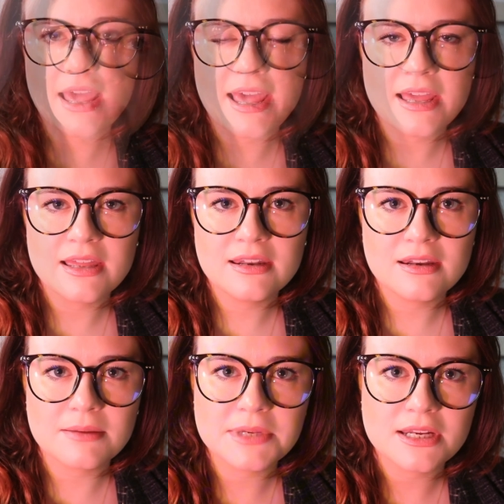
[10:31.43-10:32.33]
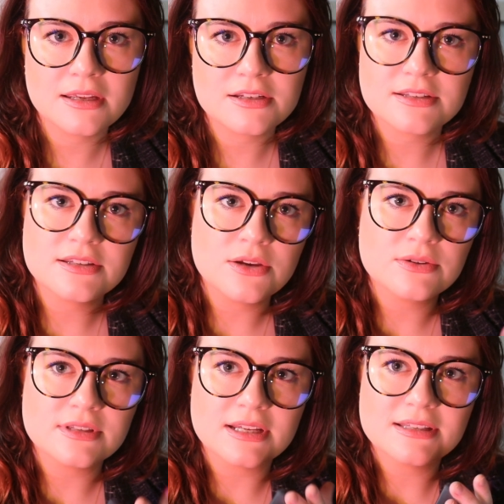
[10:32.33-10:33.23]
And I'm gonna just
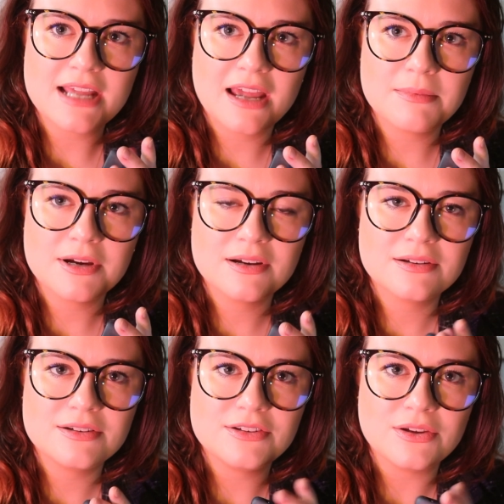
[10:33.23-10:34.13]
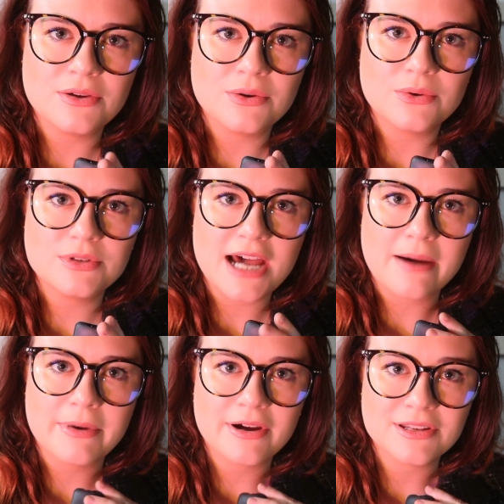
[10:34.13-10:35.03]
use this hammer to
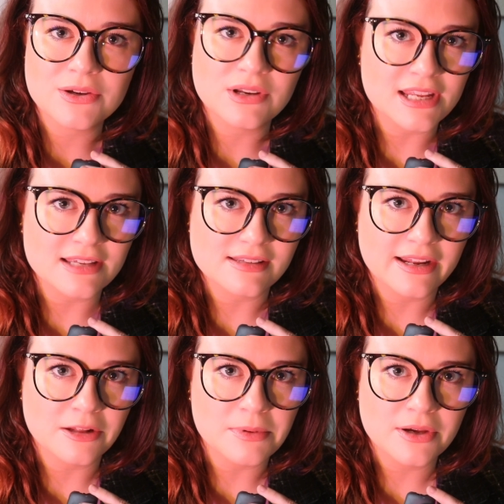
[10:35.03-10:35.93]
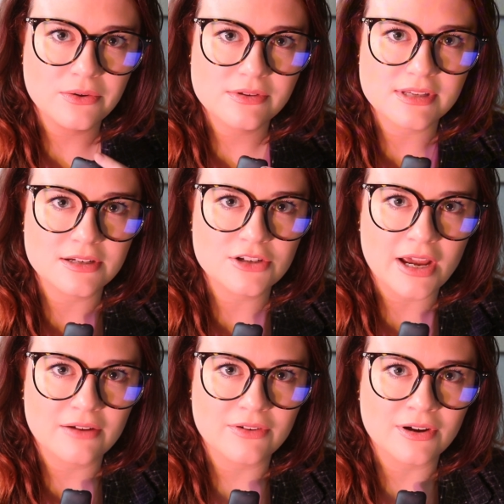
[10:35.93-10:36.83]
tap on your knees and elbows and
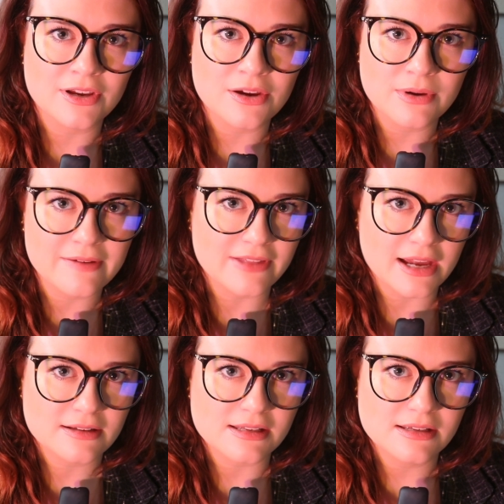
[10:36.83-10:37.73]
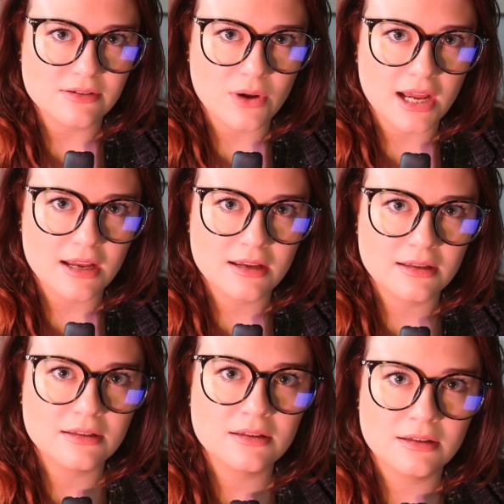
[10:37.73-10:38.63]
check for your reflexes, okay?
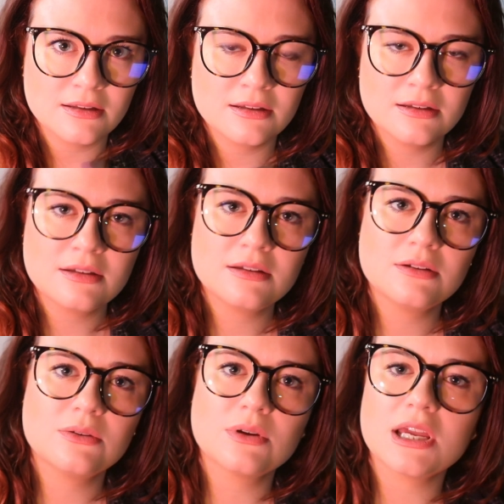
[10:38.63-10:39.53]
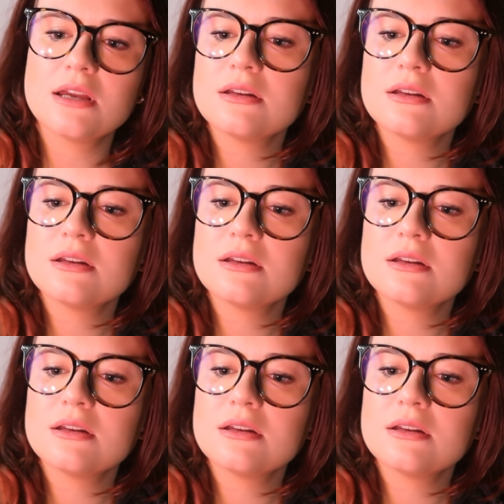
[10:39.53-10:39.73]
Okay.